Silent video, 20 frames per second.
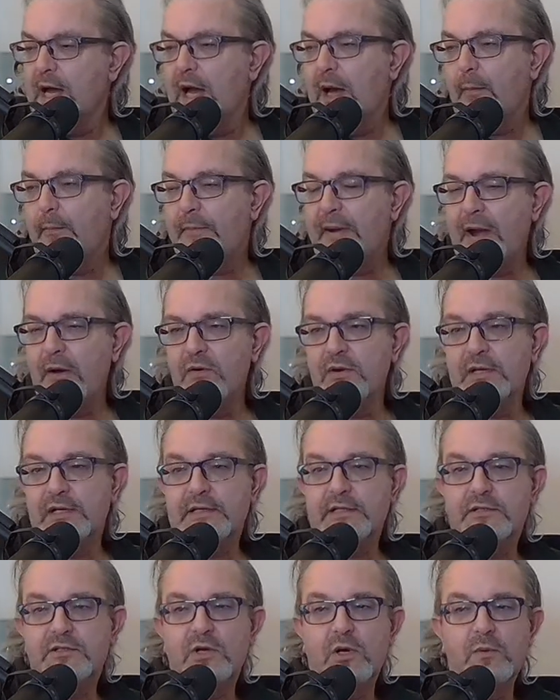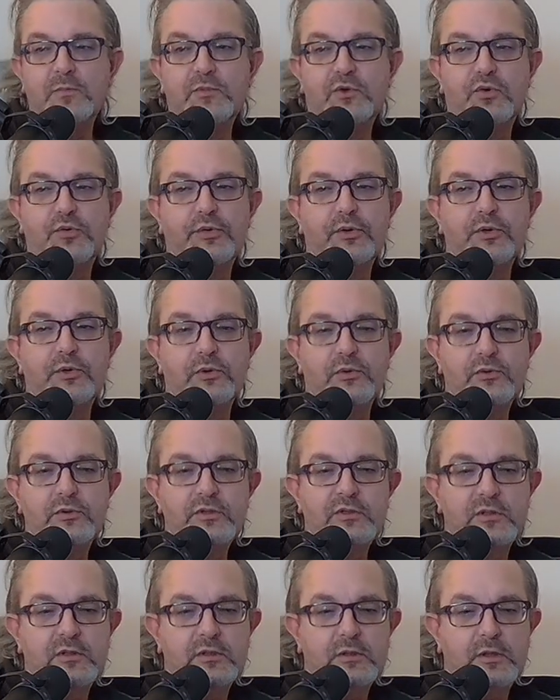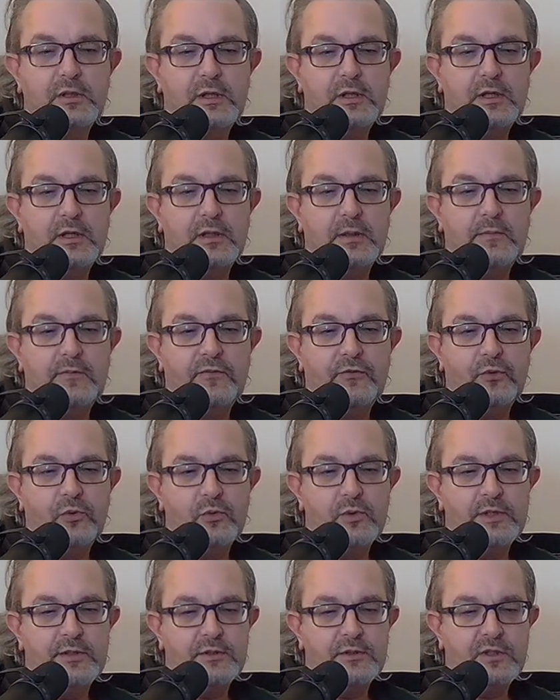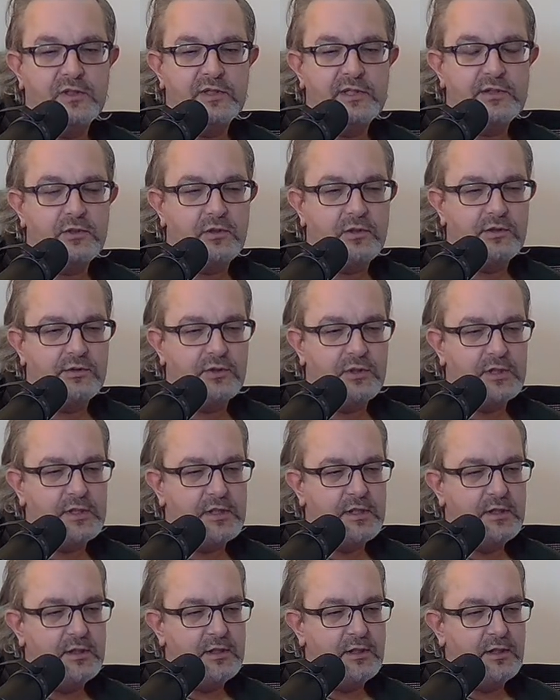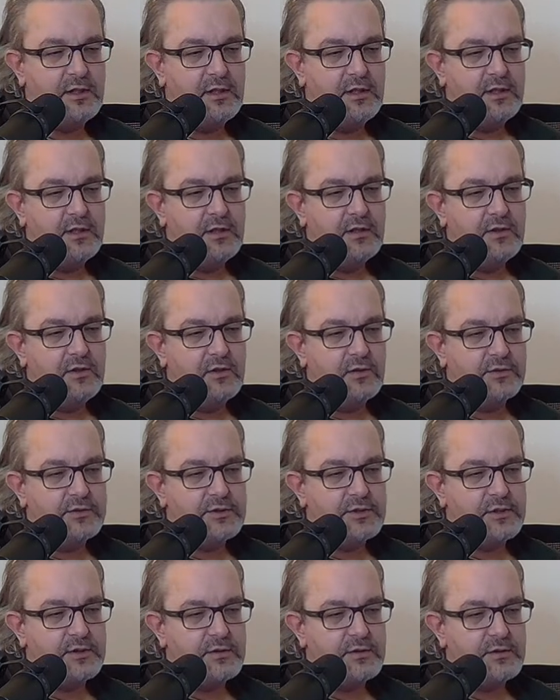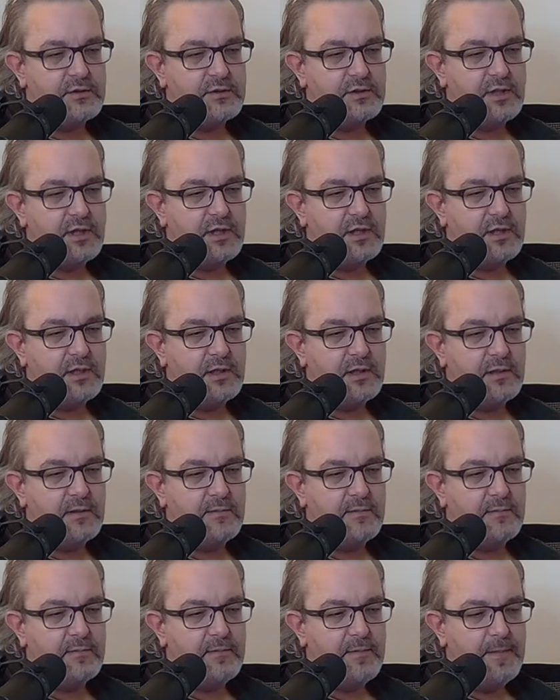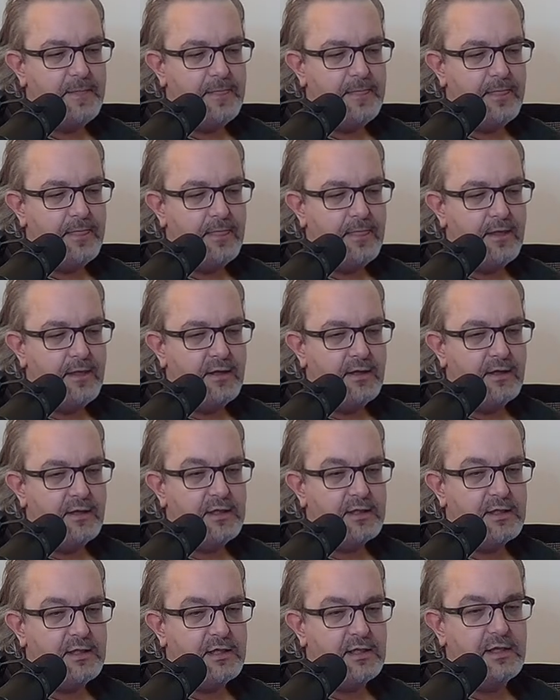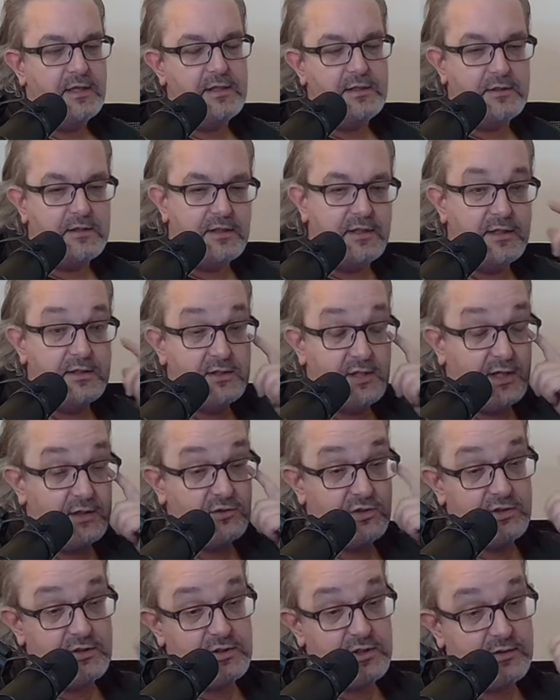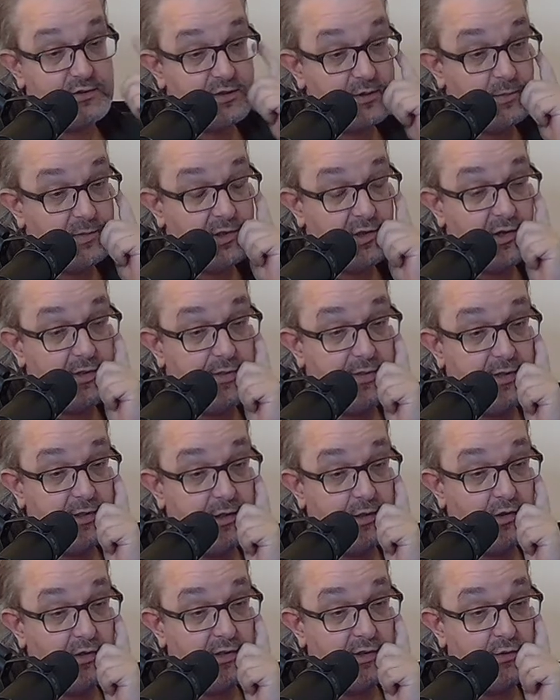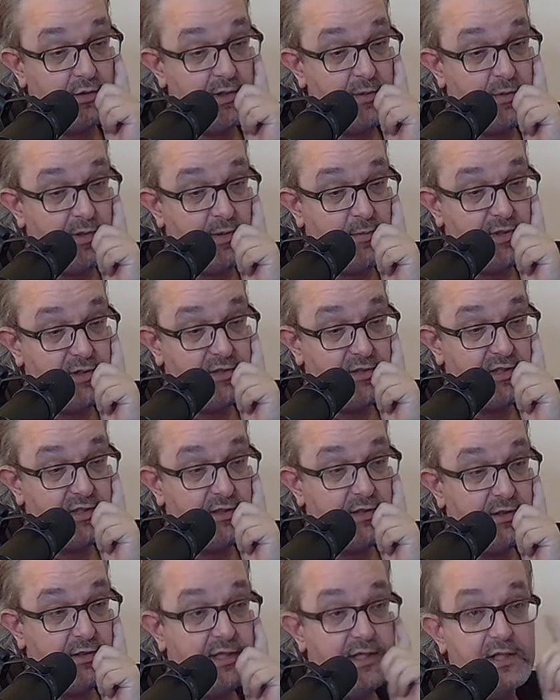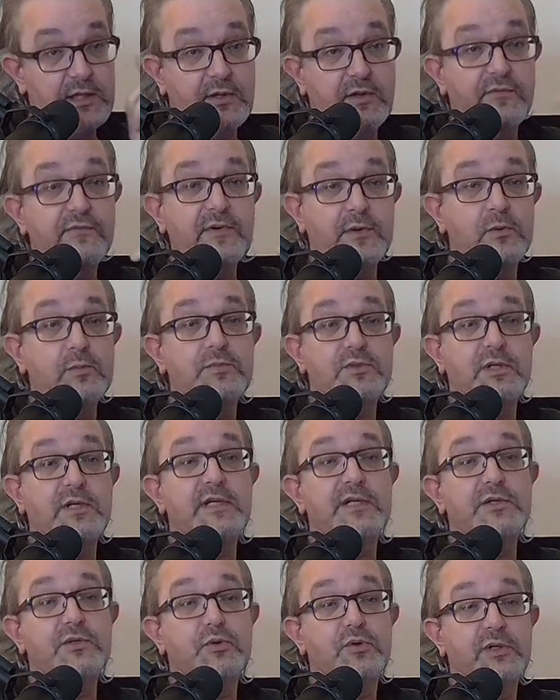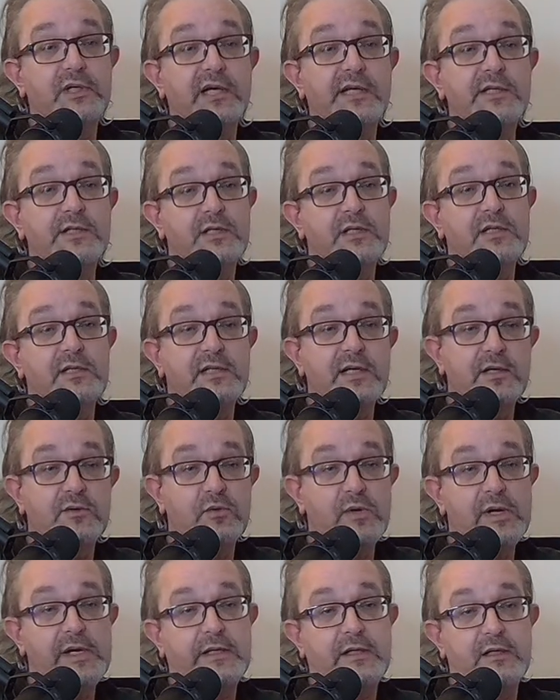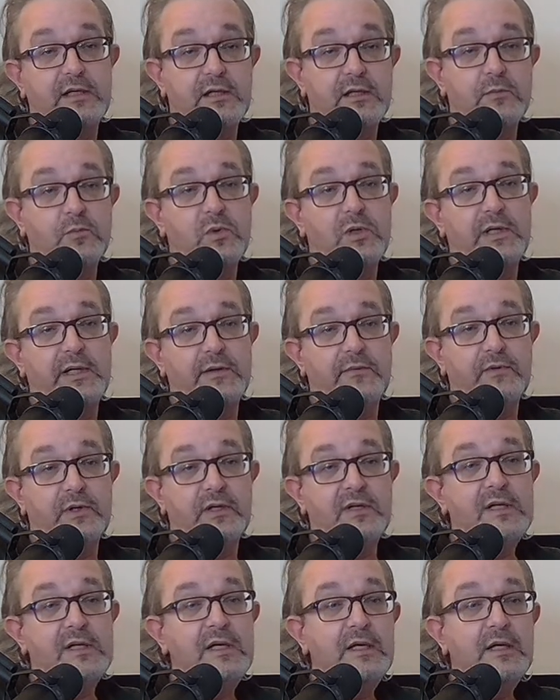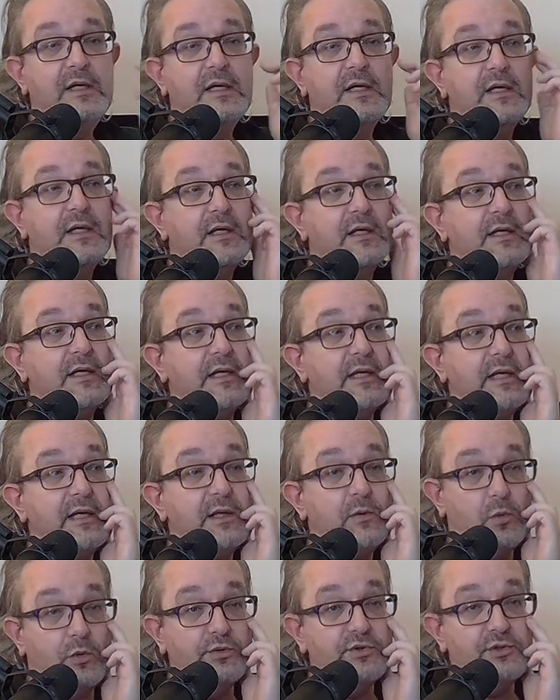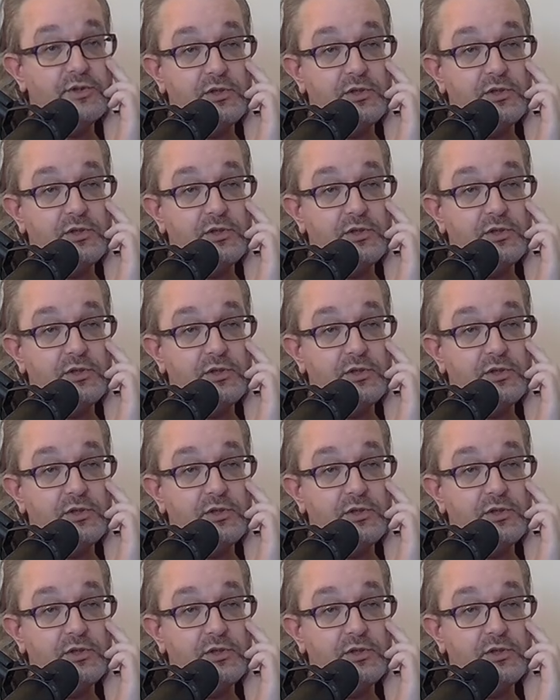Apparently, Tom Cruise, for all his Scientology nonsense, he's actually said something. I think I agree with him. He said that the films that he's creating, Dead Reckoning and what have you, he wants